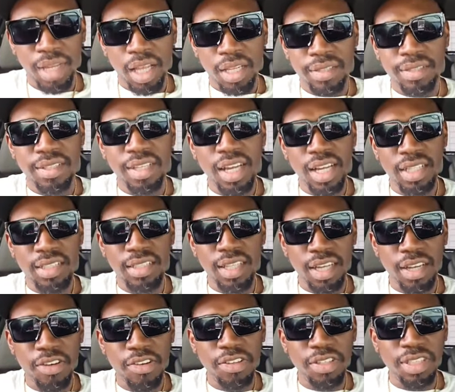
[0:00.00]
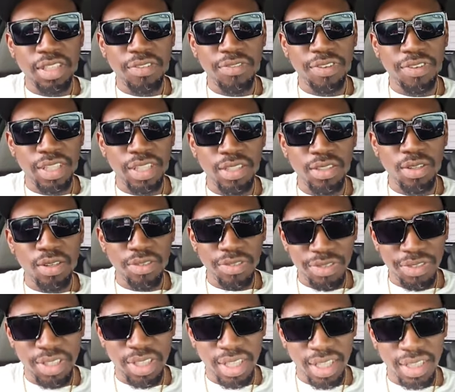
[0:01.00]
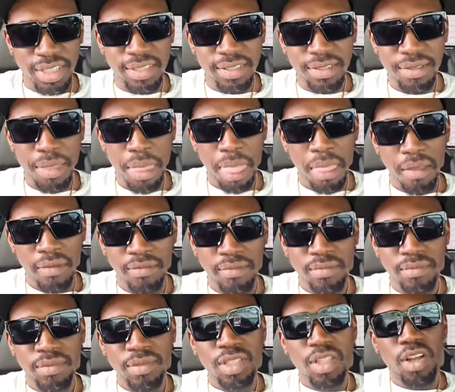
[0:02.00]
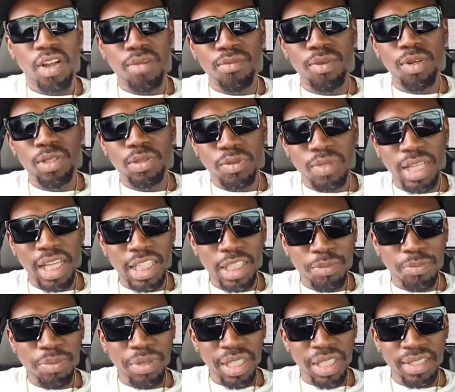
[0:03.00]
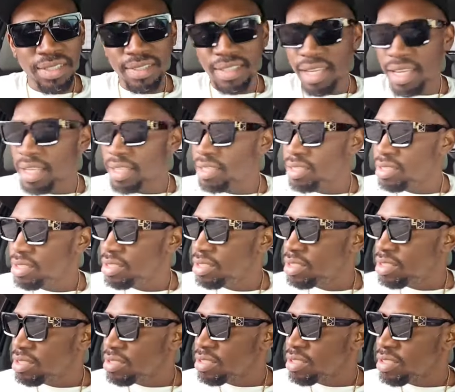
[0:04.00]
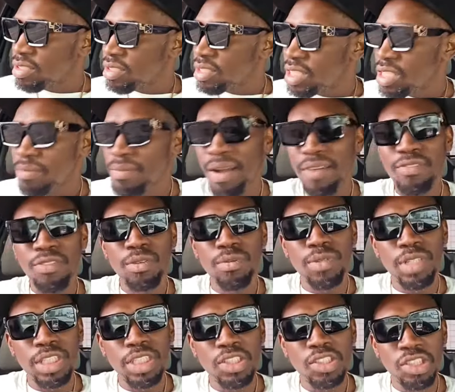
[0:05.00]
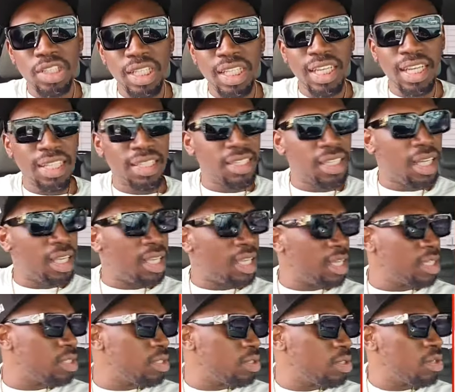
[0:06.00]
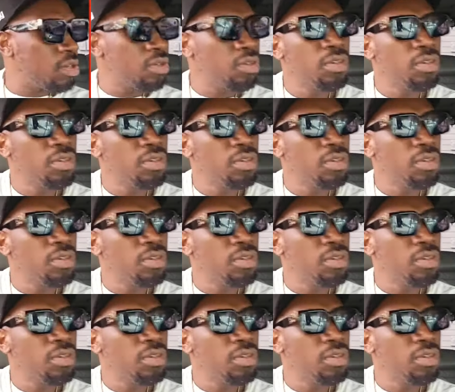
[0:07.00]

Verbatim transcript: Doctor Christopher Tufton. Come out with a speech, say, them have how much trillion dollar now.